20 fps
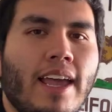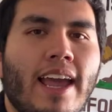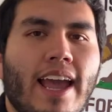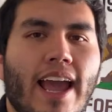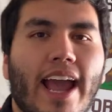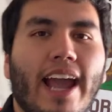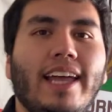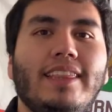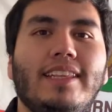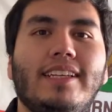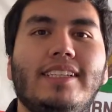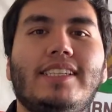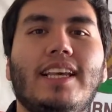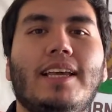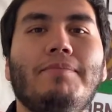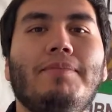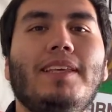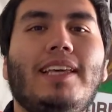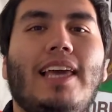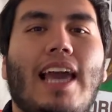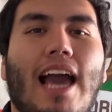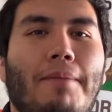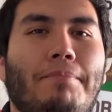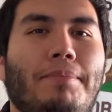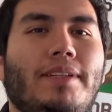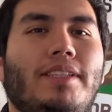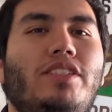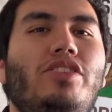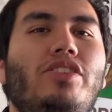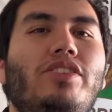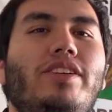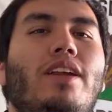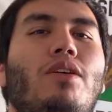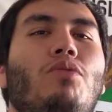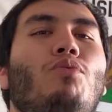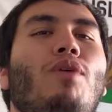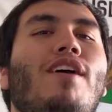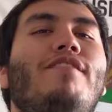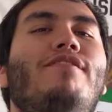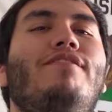And the same thing happens. You get a
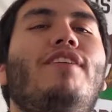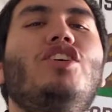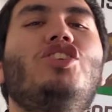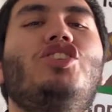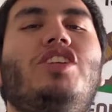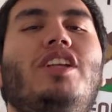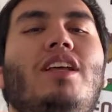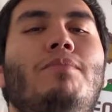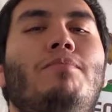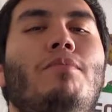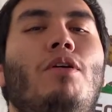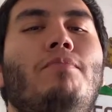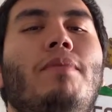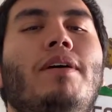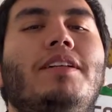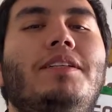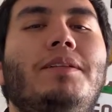wave function in momentum